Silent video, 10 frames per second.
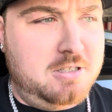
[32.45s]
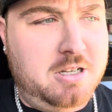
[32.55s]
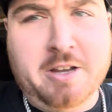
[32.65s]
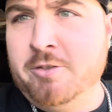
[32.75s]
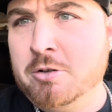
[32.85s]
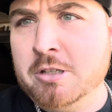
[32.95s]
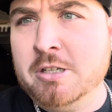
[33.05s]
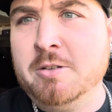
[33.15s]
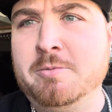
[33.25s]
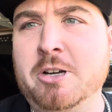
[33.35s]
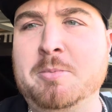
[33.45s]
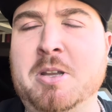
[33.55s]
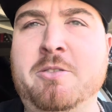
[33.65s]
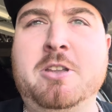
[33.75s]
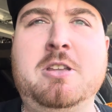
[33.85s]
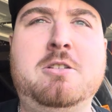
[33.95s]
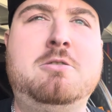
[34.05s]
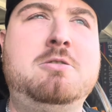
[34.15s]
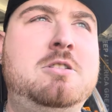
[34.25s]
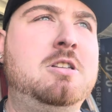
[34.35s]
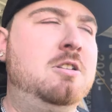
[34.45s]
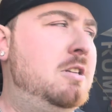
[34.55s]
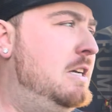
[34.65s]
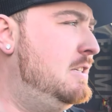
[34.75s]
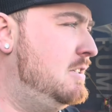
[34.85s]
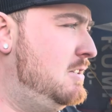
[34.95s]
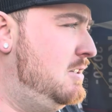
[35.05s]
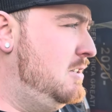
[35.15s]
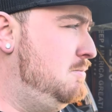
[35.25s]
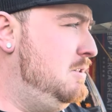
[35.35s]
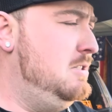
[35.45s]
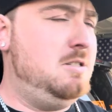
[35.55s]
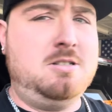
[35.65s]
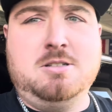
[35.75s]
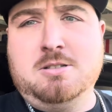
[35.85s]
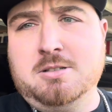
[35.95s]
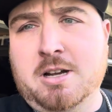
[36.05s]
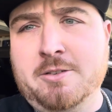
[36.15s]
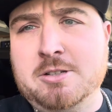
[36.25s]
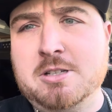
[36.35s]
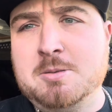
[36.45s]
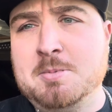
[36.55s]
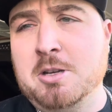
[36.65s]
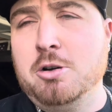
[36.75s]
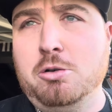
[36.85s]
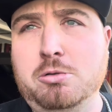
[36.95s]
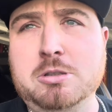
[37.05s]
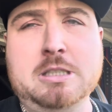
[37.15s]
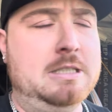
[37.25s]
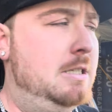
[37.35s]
i haven't really done very many videos in the last six months obviously it's been cold